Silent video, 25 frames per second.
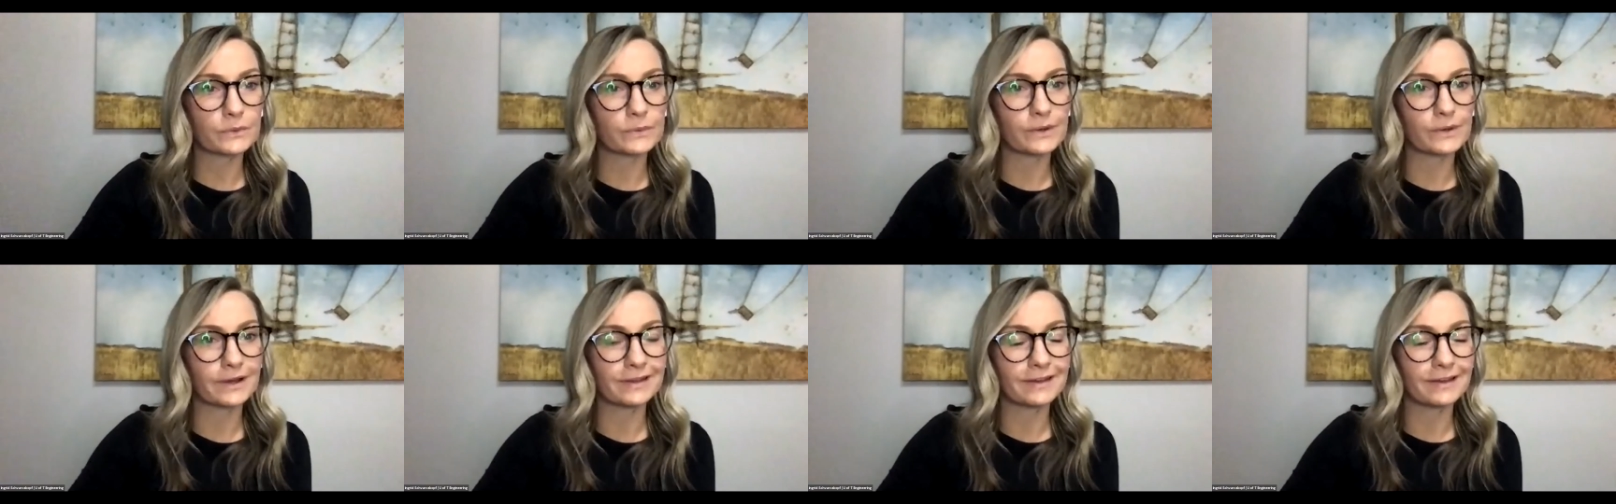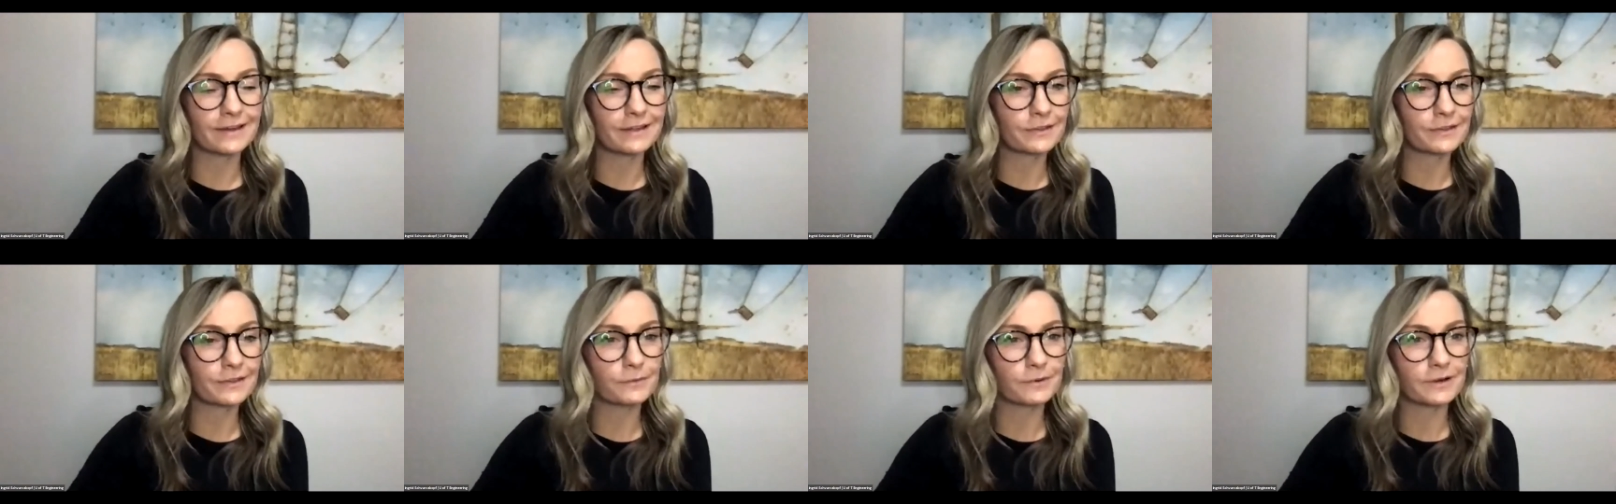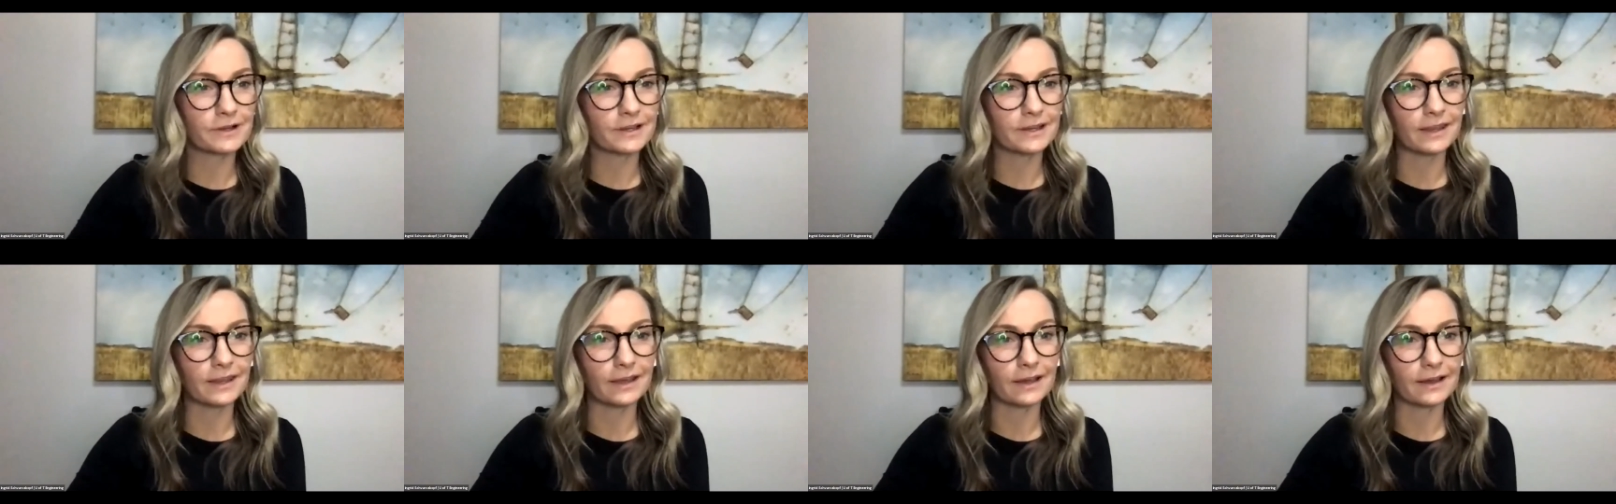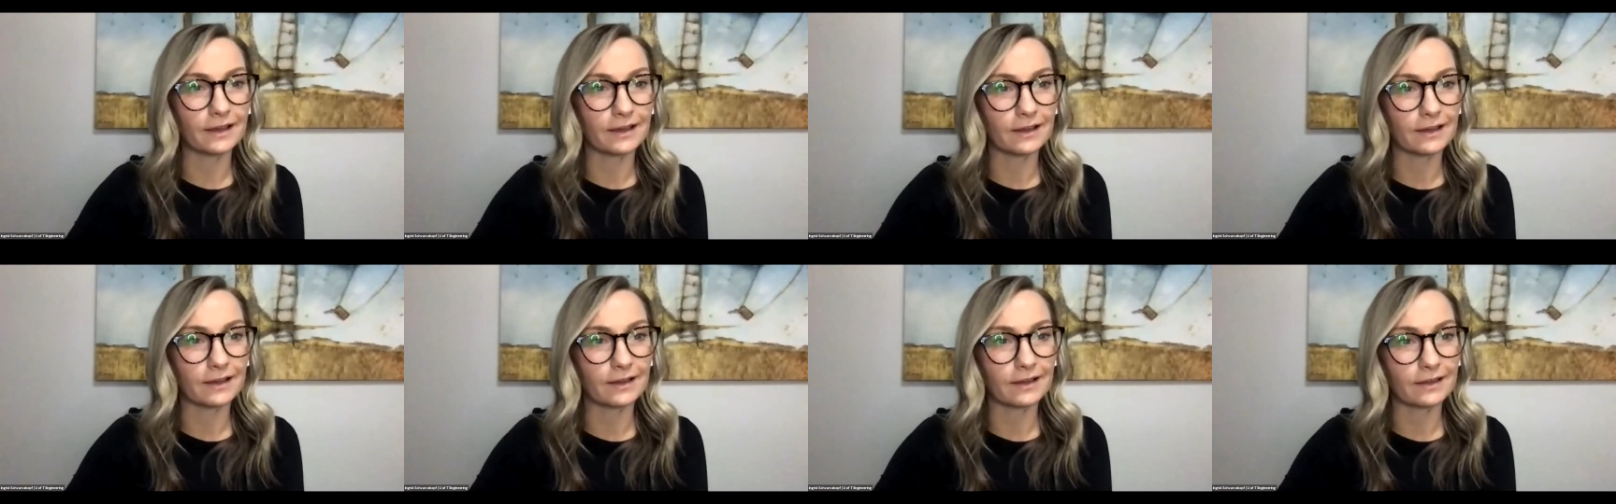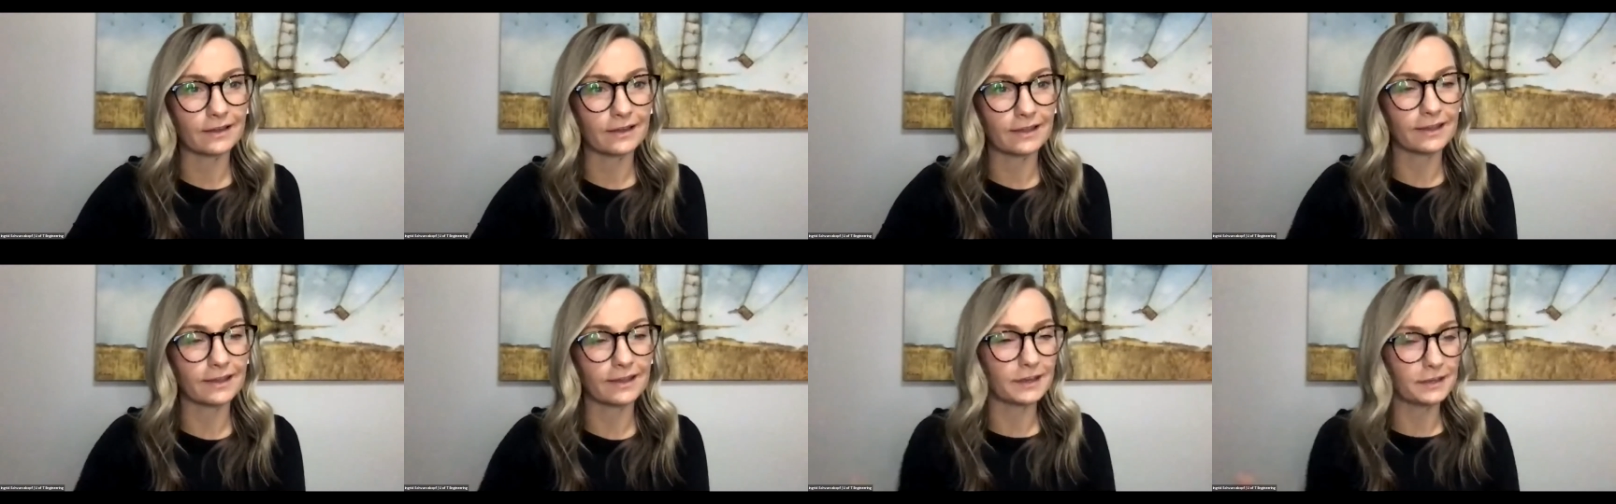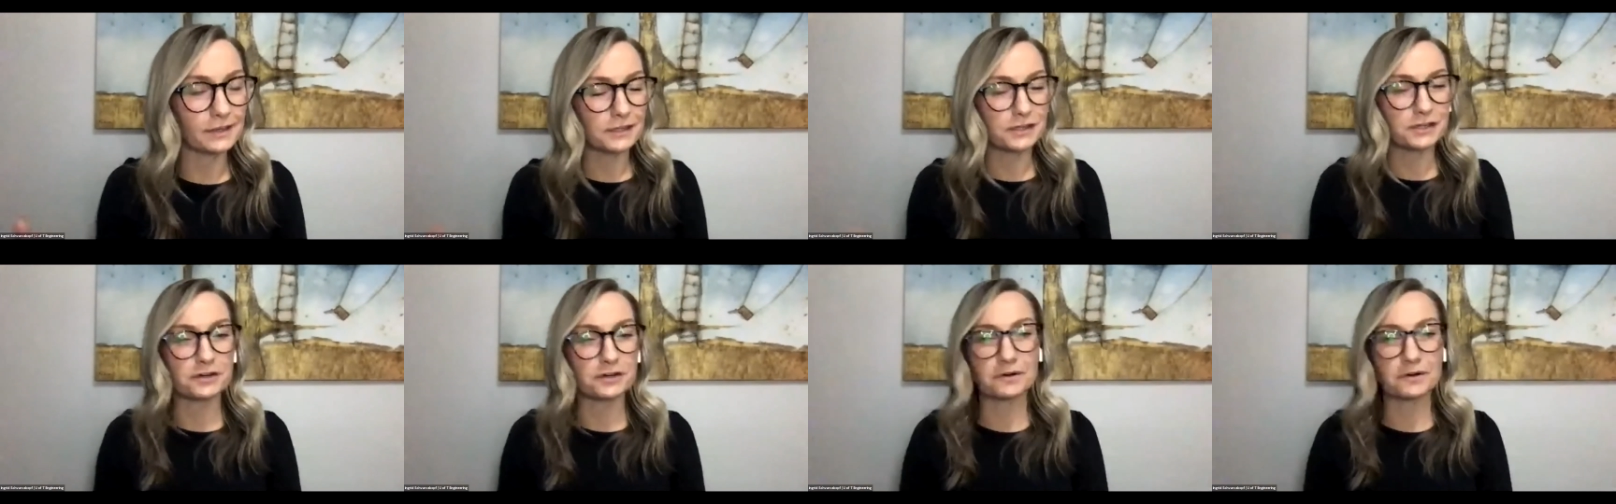So another one,
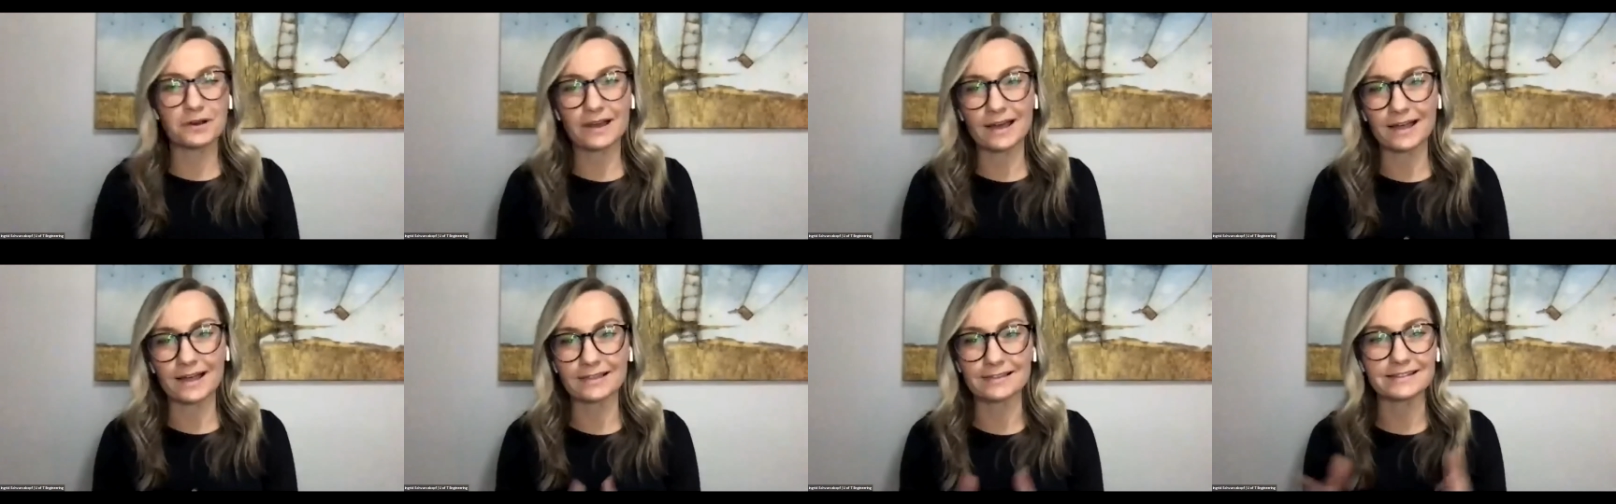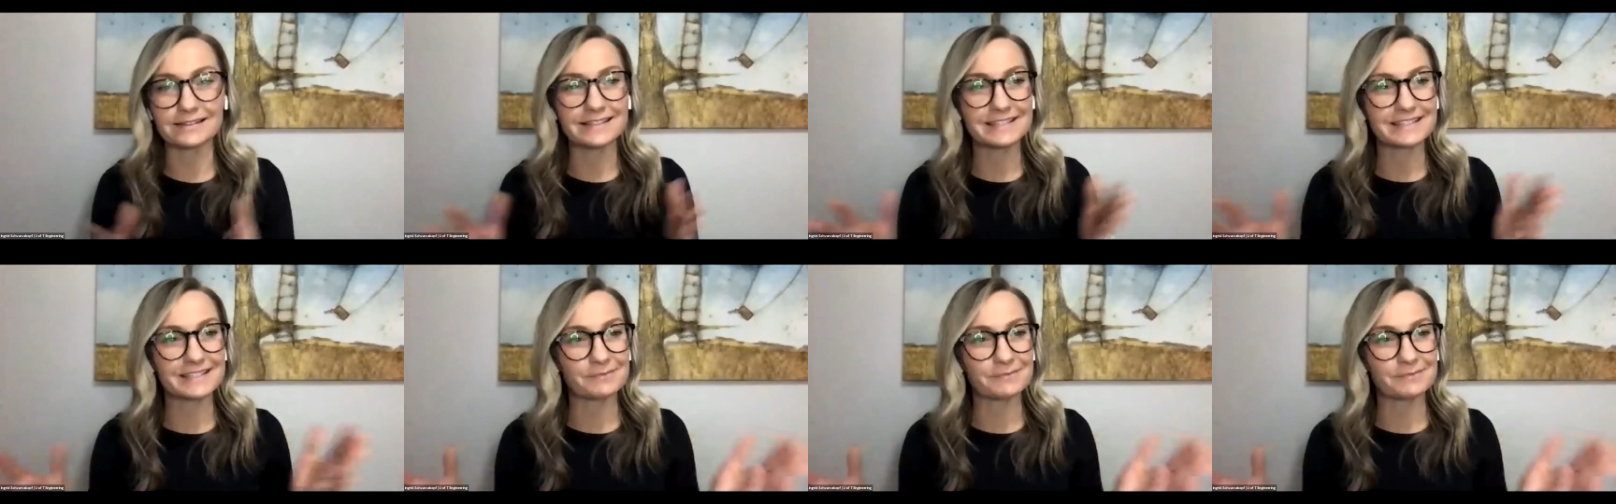and Helen,